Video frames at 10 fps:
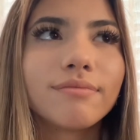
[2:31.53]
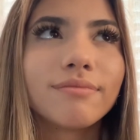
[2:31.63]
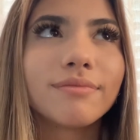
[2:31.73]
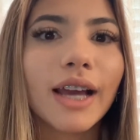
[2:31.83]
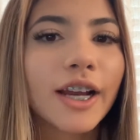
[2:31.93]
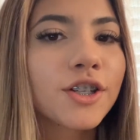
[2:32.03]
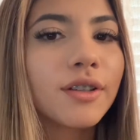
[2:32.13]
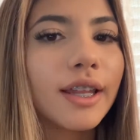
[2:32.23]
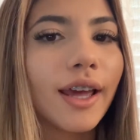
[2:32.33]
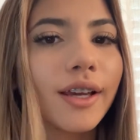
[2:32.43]

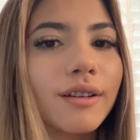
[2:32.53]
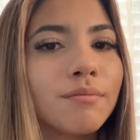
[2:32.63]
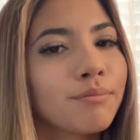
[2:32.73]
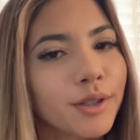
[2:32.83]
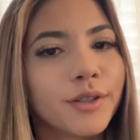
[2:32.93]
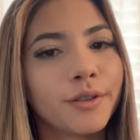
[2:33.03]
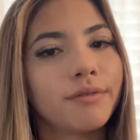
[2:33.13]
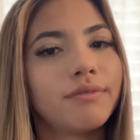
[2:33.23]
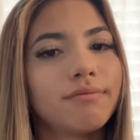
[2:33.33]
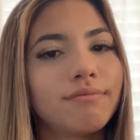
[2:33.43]
actually
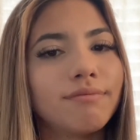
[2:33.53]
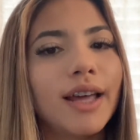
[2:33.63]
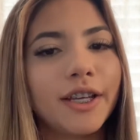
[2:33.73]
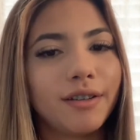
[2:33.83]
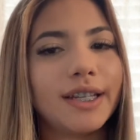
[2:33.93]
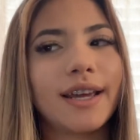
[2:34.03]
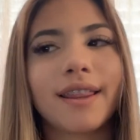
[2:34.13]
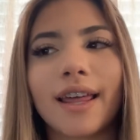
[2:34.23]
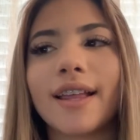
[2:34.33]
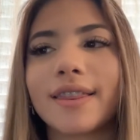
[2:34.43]
prove that you did
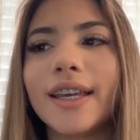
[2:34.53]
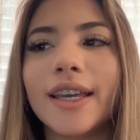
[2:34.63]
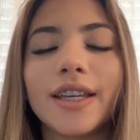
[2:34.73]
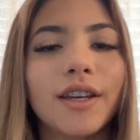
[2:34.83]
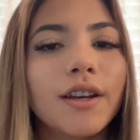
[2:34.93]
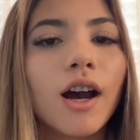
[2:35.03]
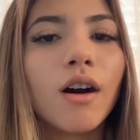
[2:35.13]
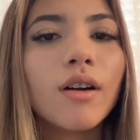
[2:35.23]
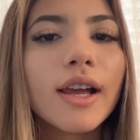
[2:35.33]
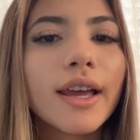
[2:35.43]
that thing.
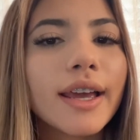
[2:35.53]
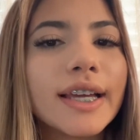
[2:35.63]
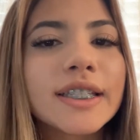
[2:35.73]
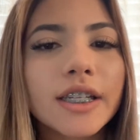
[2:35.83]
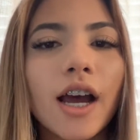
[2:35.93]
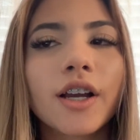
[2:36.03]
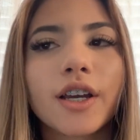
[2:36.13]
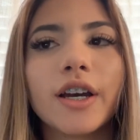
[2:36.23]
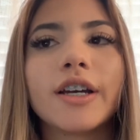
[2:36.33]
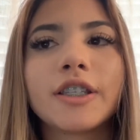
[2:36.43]
It's not
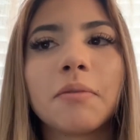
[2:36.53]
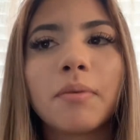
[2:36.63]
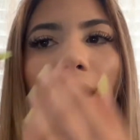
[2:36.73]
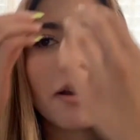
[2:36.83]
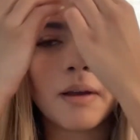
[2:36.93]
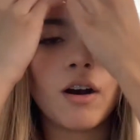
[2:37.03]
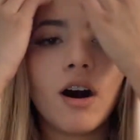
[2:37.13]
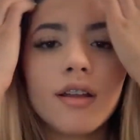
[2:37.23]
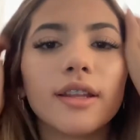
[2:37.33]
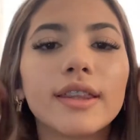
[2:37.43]
good to brag about
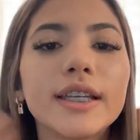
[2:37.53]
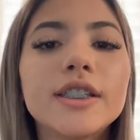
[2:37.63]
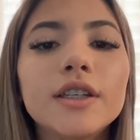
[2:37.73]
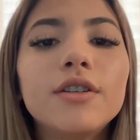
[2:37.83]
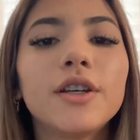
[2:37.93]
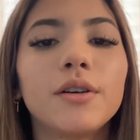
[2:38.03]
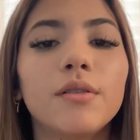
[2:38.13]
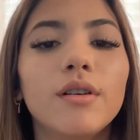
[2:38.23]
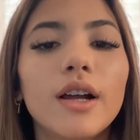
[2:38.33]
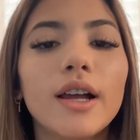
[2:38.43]
all the things you
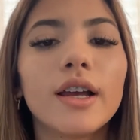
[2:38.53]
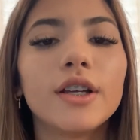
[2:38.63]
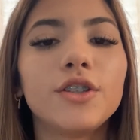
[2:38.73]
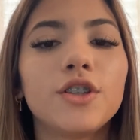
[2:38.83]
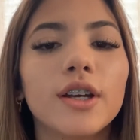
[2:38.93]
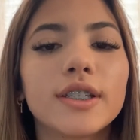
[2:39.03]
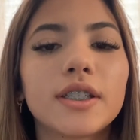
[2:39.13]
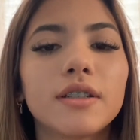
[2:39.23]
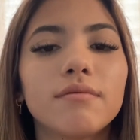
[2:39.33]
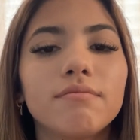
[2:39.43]
do.
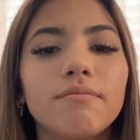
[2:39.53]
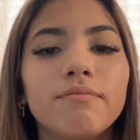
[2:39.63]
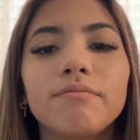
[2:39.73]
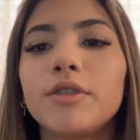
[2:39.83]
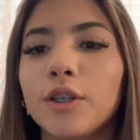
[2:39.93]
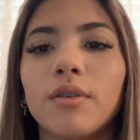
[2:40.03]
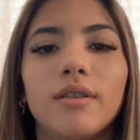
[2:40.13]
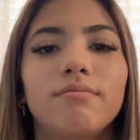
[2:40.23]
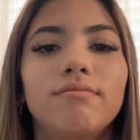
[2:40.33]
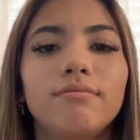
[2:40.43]
Just do
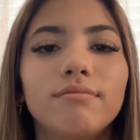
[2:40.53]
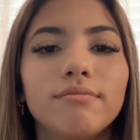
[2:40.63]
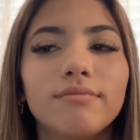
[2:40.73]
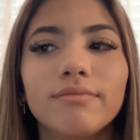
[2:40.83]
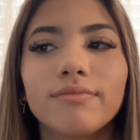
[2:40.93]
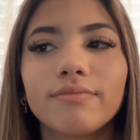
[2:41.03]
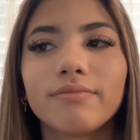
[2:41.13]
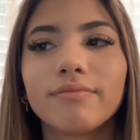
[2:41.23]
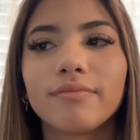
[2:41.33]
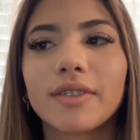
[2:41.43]
them.
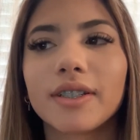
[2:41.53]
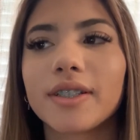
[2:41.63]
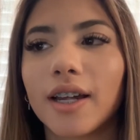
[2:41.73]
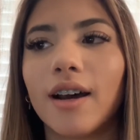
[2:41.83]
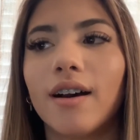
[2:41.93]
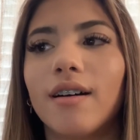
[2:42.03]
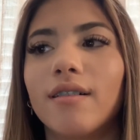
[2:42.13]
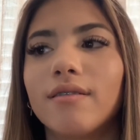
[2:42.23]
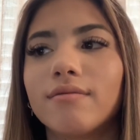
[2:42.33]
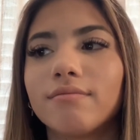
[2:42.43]
So